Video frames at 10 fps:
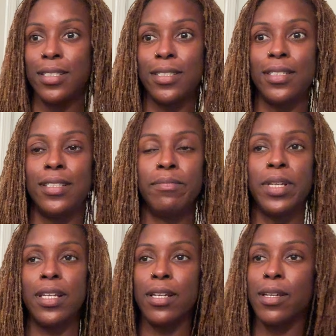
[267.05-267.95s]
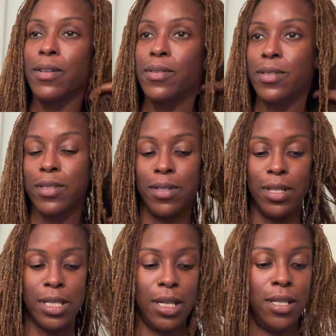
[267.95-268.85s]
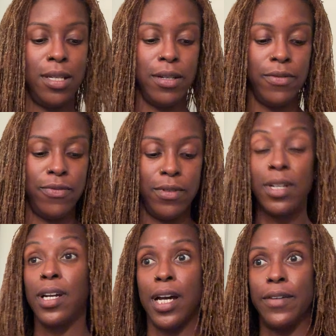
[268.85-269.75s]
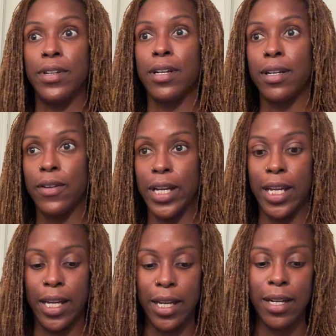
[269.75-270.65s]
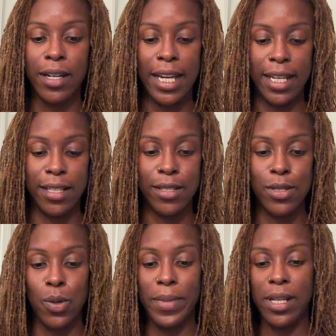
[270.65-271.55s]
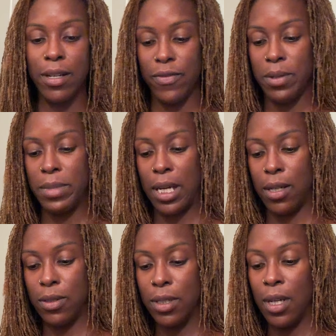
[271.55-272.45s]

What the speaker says: I am getting used to this idea of having gray hair, and so many of them now.